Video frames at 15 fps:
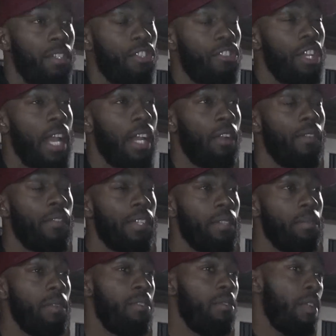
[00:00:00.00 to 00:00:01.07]
Shaq
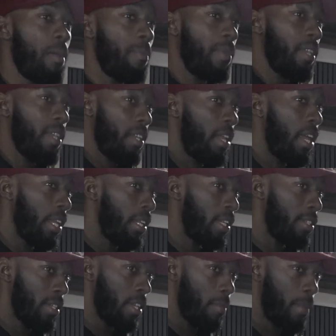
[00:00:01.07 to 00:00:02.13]
obviously grew up in it, like, the
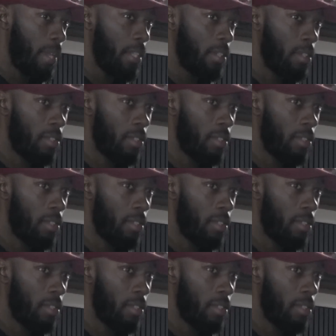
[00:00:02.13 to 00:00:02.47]
same as.